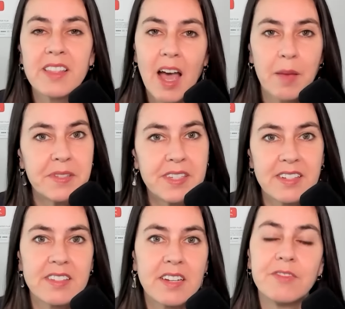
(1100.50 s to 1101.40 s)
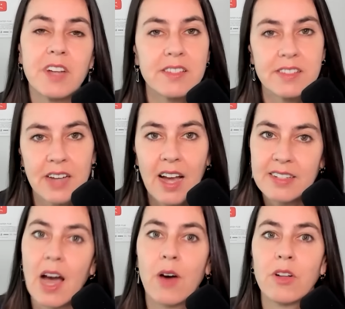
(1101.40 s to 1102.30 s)
the Epstein stuff does die
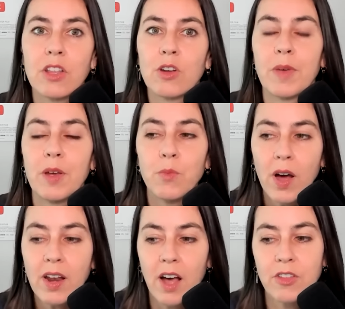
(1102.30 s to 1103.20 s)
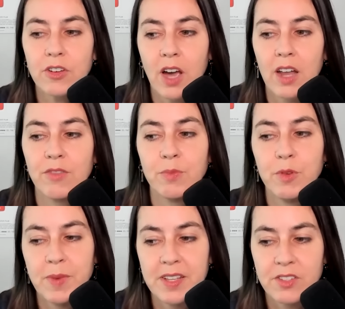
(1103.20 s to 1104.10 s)
down a little bit, what other kind of
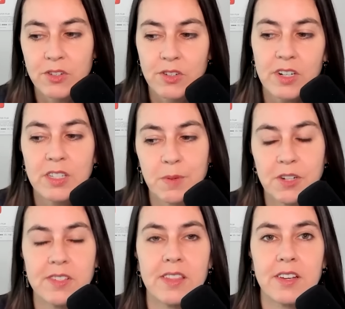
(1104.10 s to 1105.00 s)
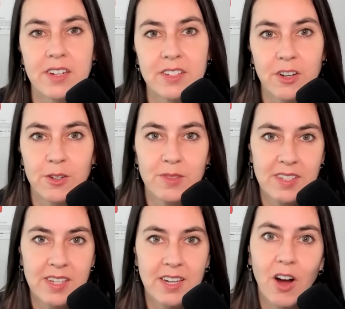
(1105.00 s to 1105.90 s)
movements or conspiracy theories are you
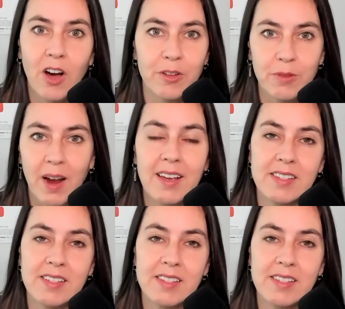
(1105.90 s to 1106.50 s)
seeing on the right?